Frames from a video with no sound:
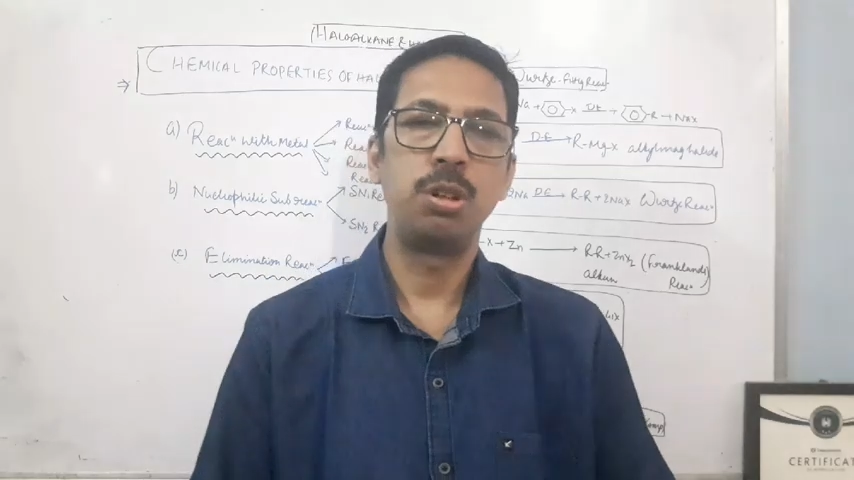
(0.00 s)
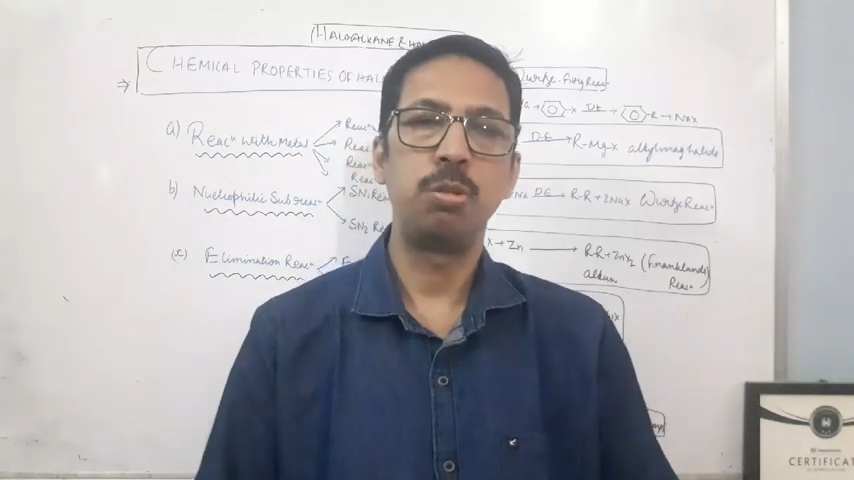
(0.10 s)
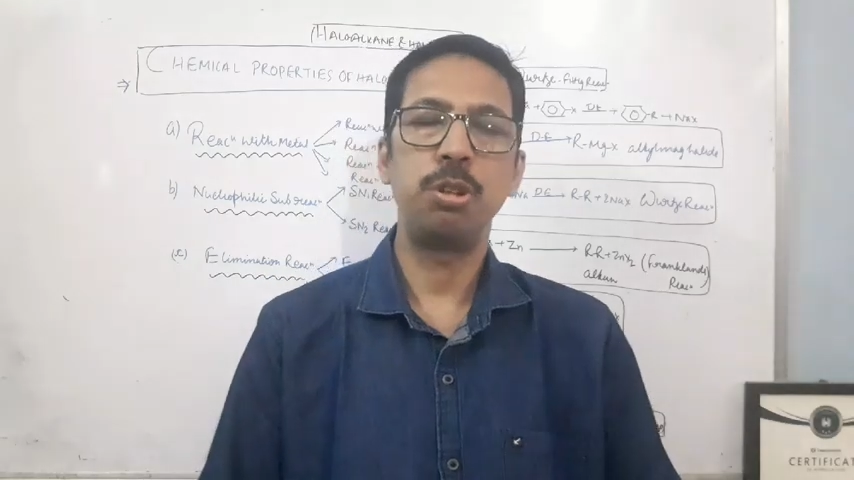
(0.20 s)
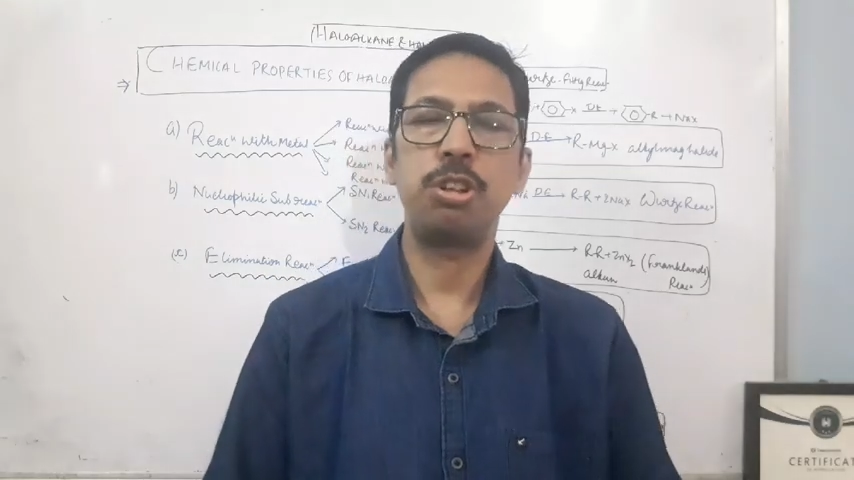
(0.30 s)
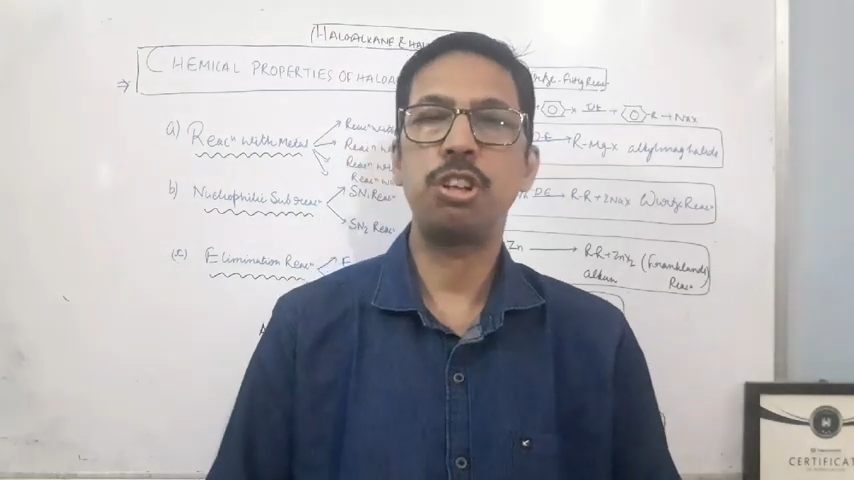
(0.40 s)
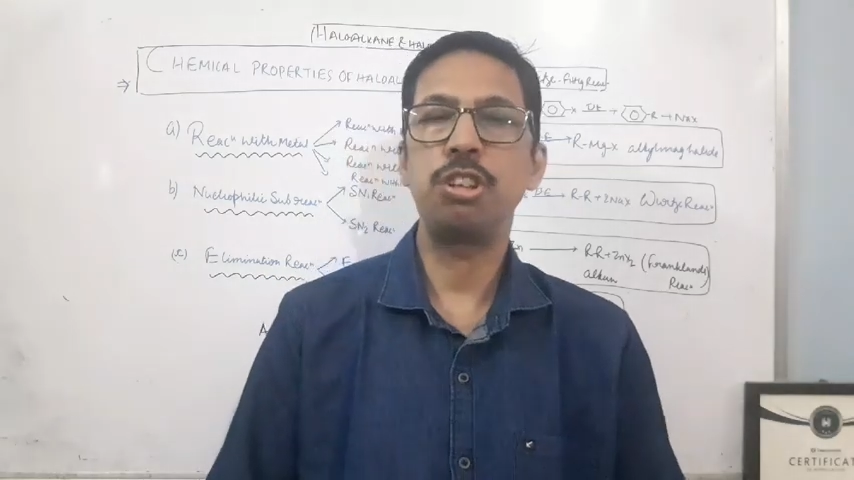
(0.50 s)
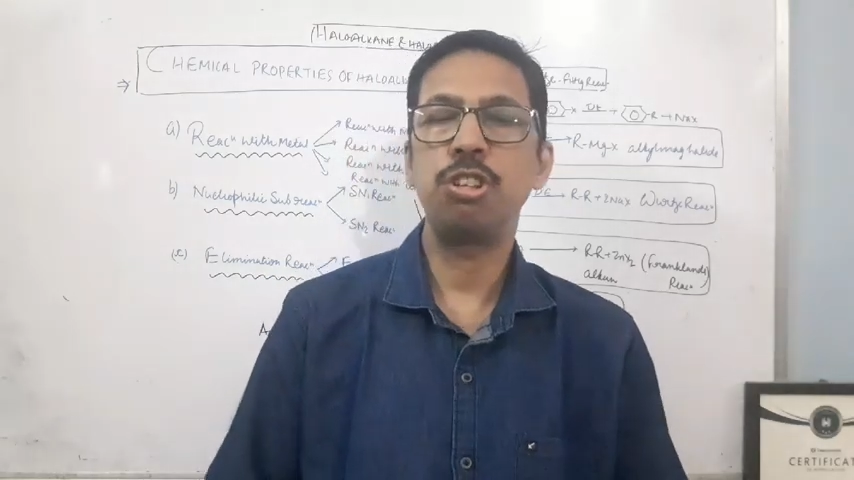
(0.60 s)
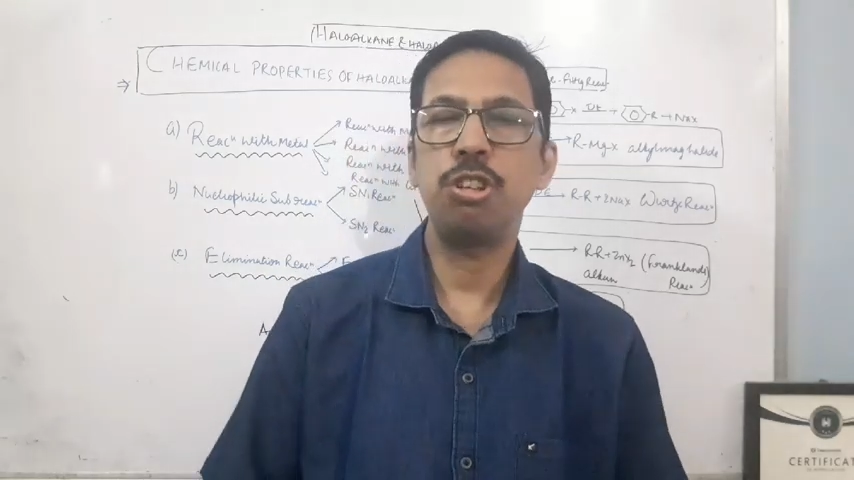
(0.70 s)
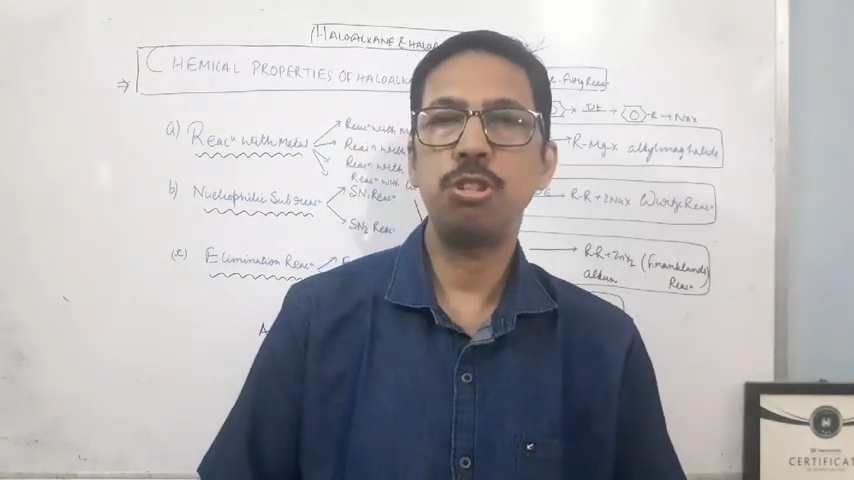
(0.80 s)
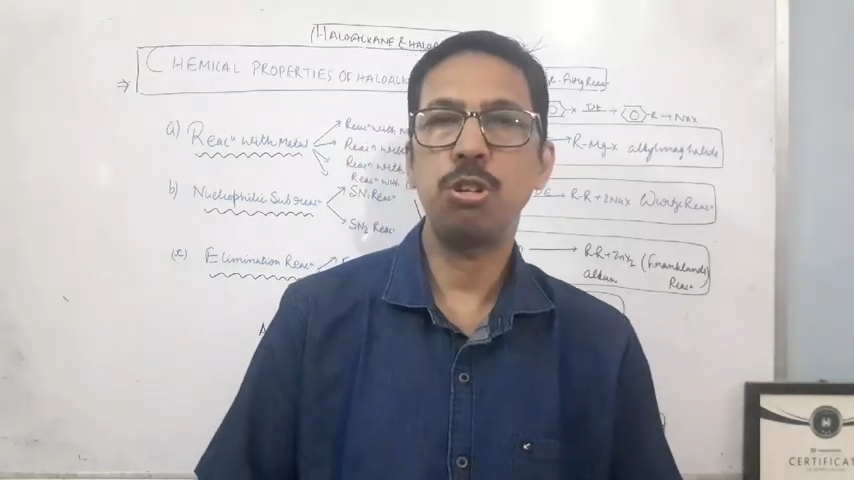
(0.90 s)
which
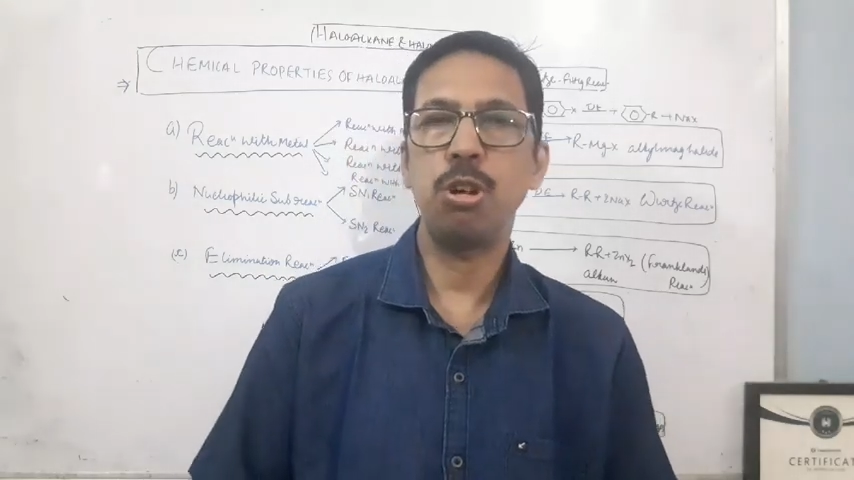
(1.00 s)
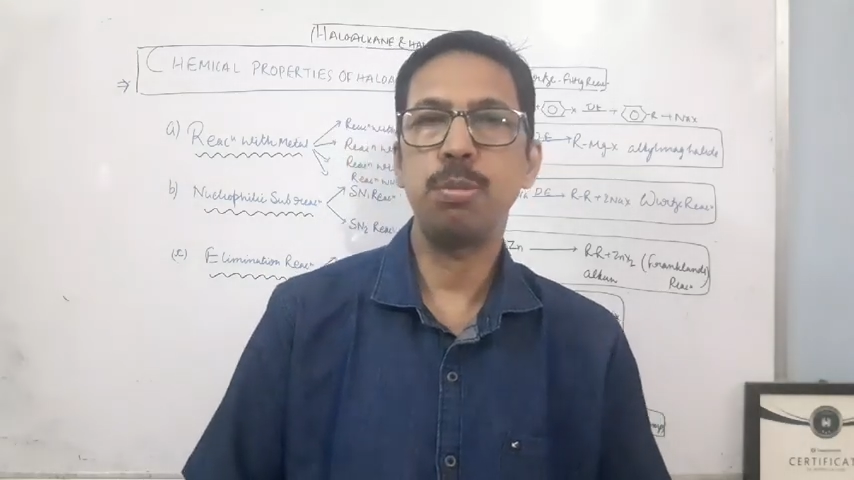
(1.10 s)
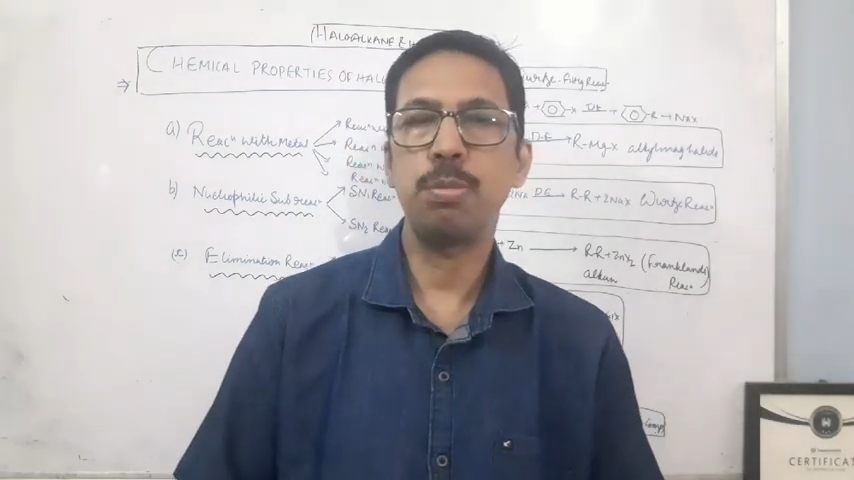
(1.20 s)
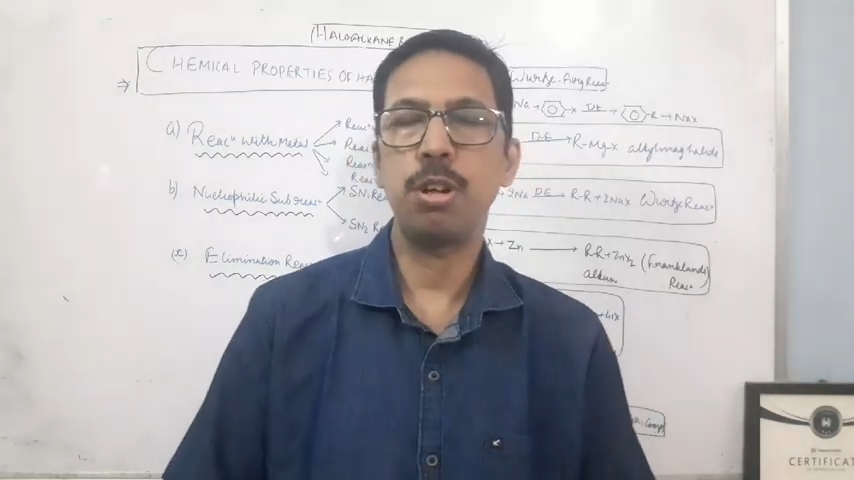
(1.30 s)
consist of